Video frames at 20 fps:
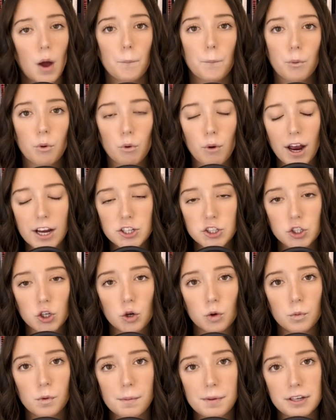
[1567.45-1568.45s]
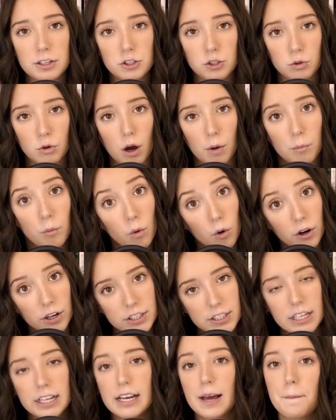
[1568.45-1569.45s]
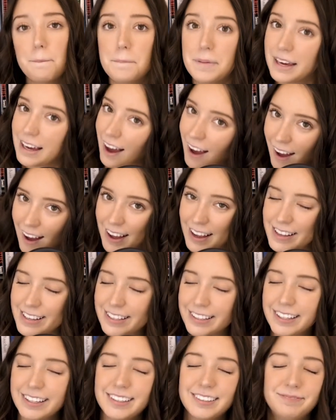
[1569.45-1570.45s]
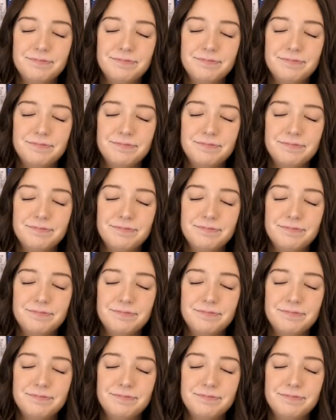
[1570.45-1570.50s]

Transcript: pressure women to abort because